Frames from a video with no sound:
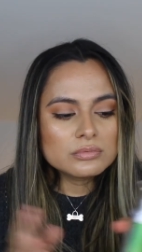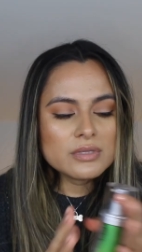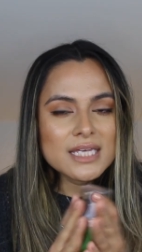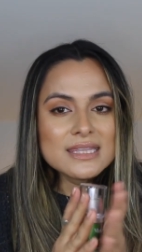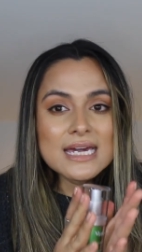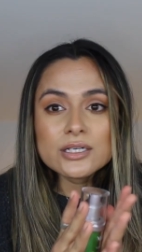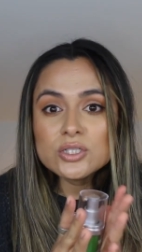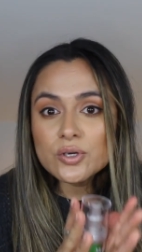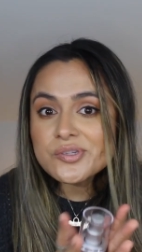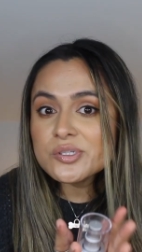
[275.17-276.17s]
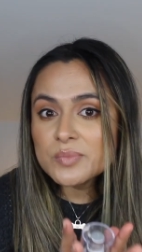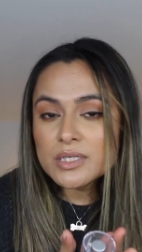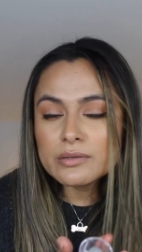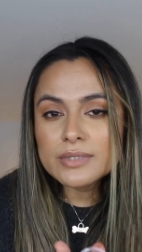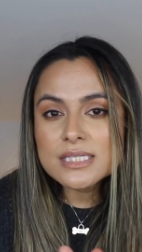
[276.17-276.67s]
that that could also be
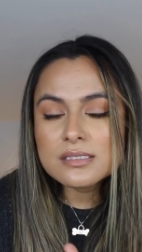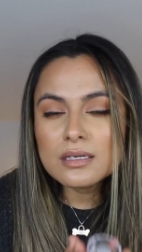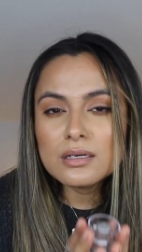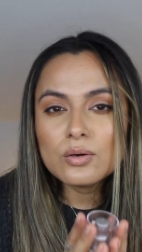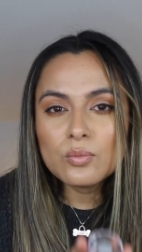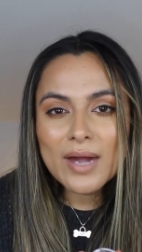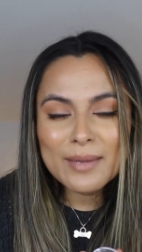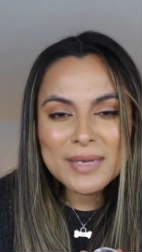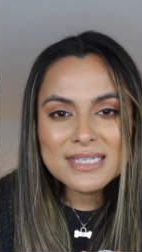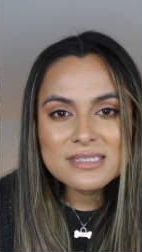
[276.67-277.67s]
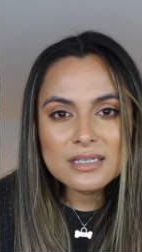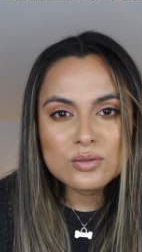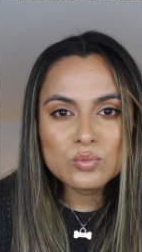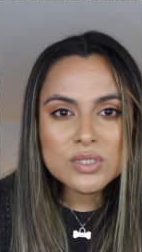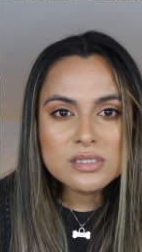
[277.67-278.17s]
a reason why my
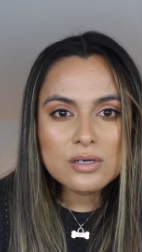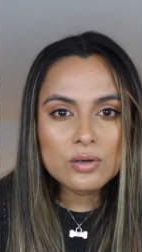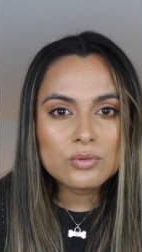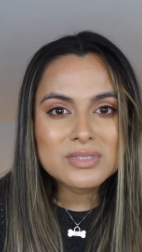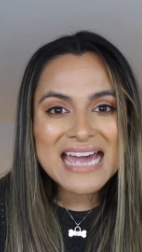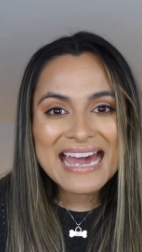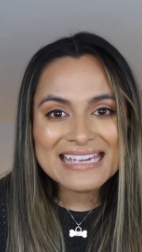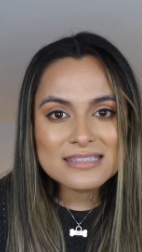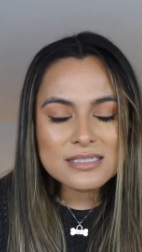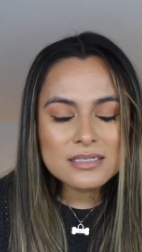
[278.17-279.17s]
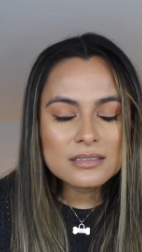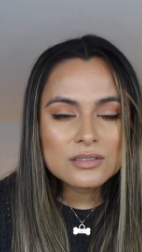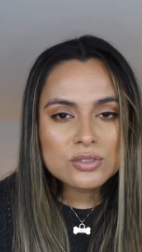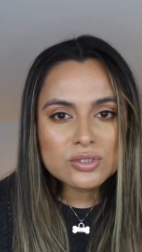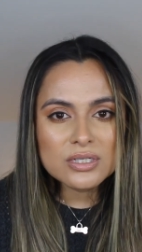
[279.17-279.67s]
skin was so tight
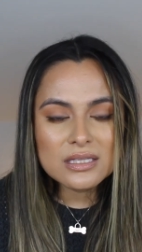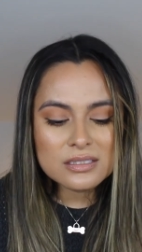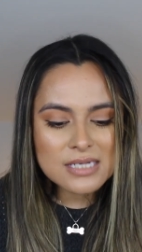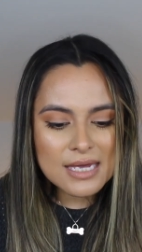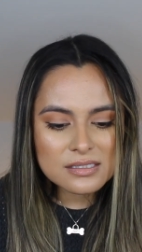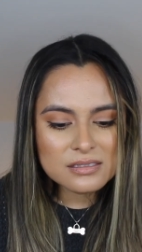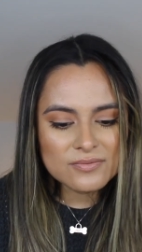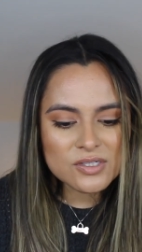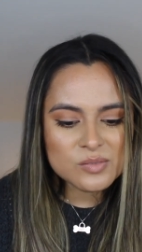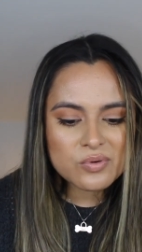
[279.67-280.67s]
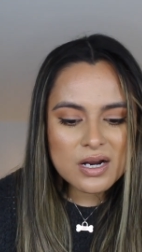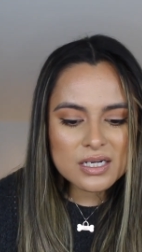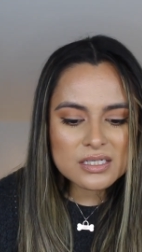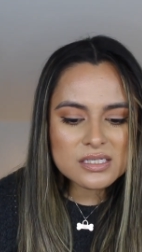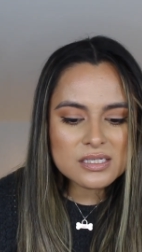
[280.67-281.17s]
during the test of this
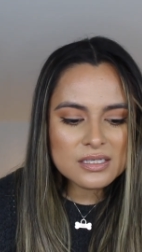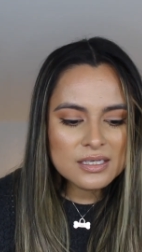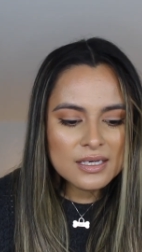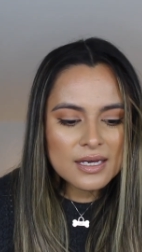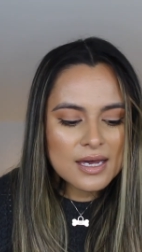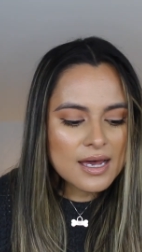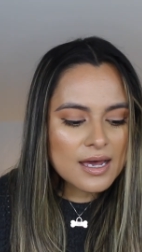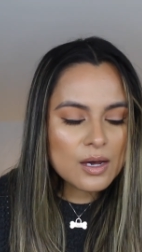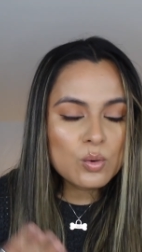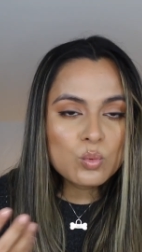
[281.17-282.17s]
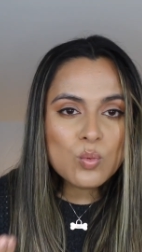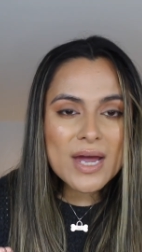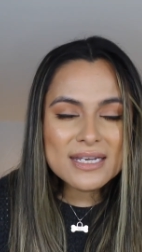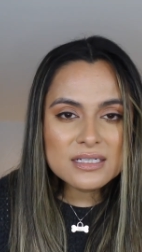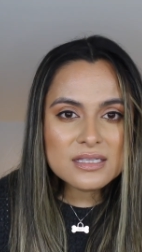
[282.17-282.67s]
product. Uh,
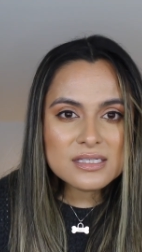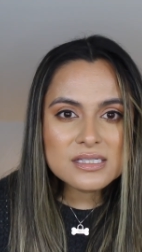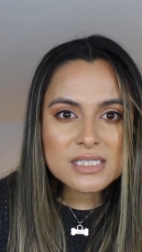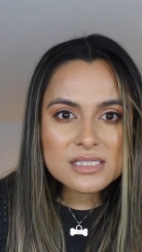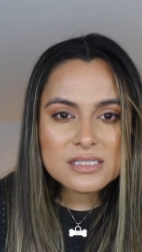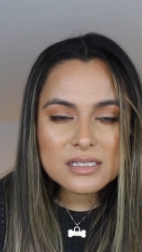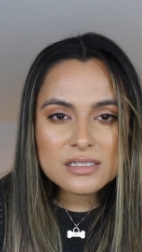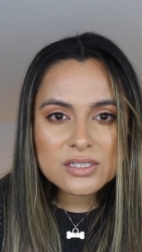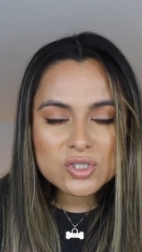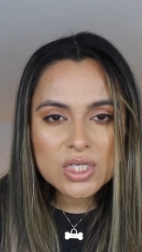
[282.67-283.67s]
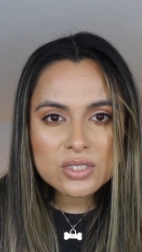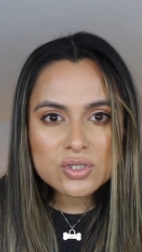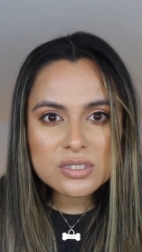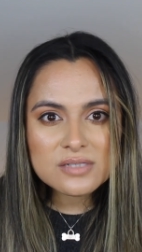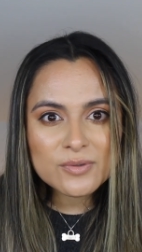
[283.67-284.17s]
when the season
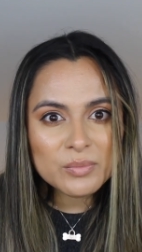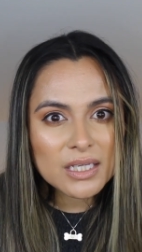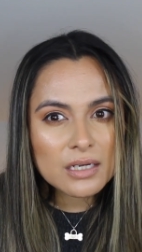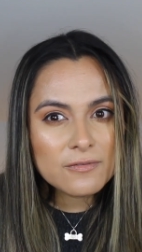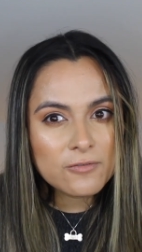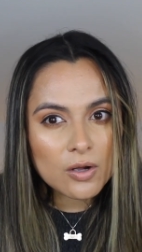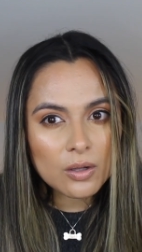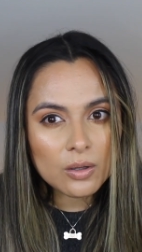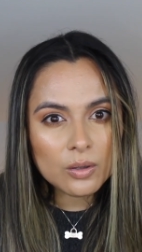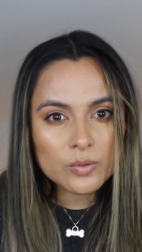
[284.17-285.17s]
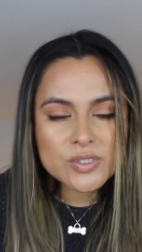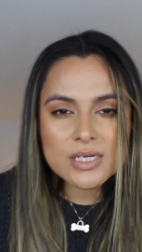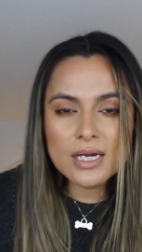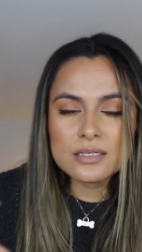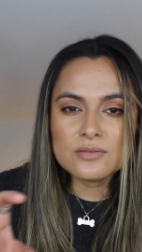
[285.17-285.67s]
changes from like fall to
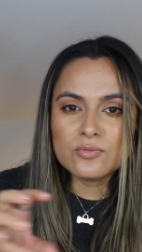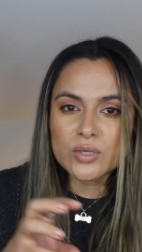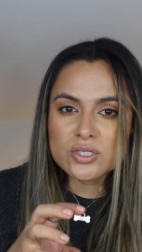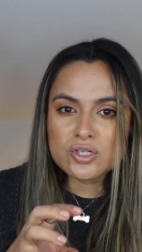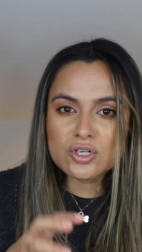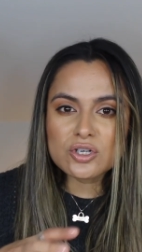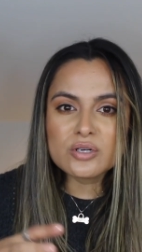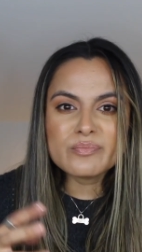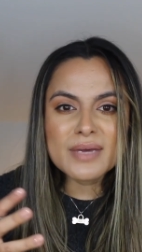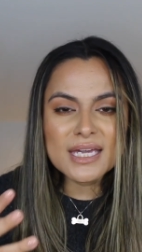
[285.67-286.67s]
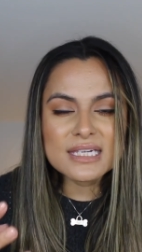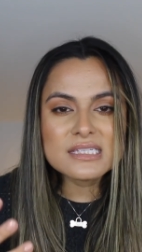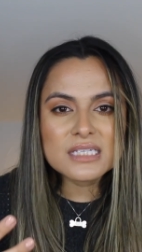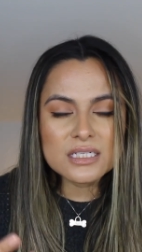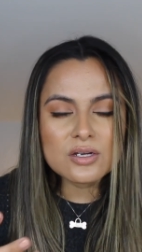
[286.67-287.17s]
kind of winter, my
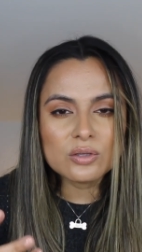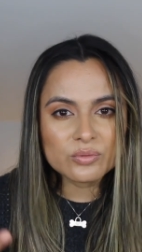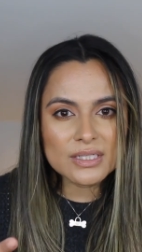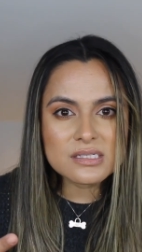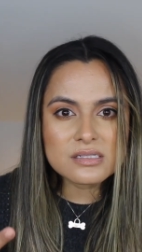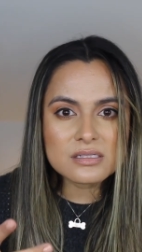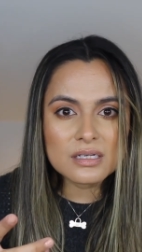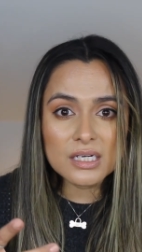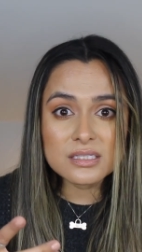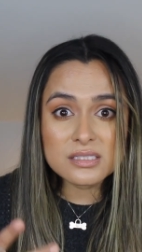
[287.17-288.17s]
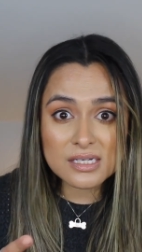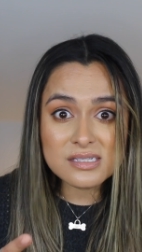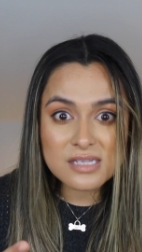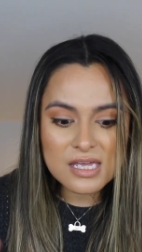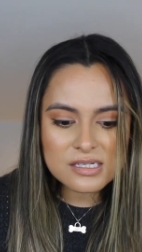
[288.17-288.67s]
skin always uh,
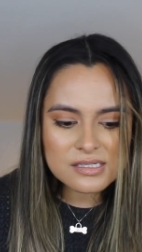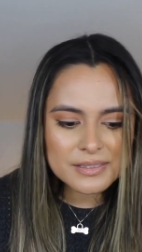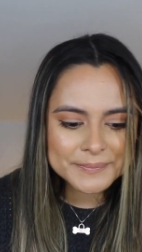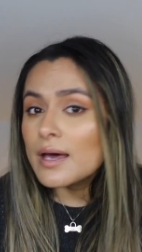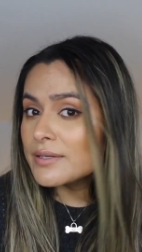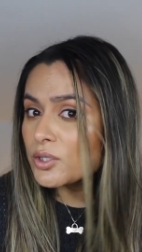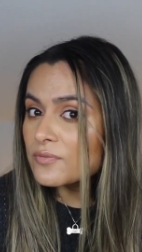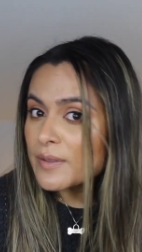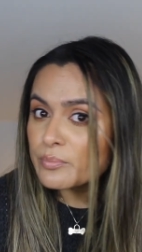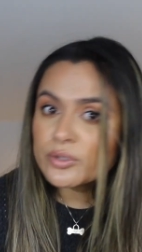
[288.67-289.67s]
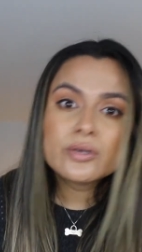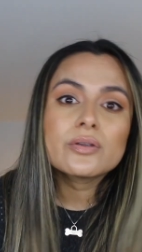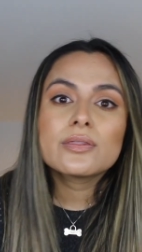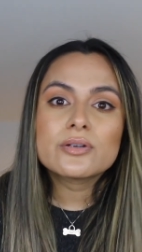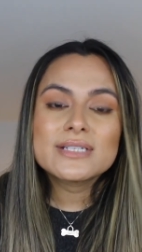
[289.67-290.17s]
does this. On November
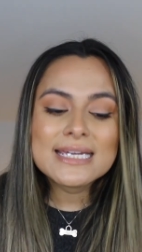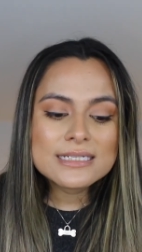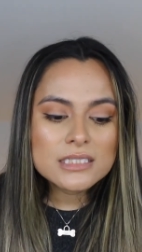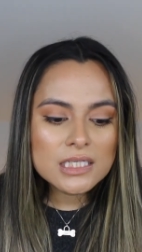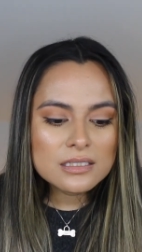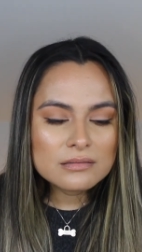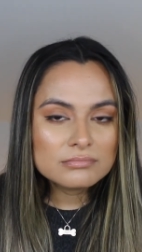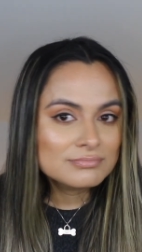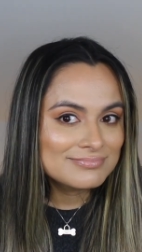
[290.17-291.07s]
3rd, I did.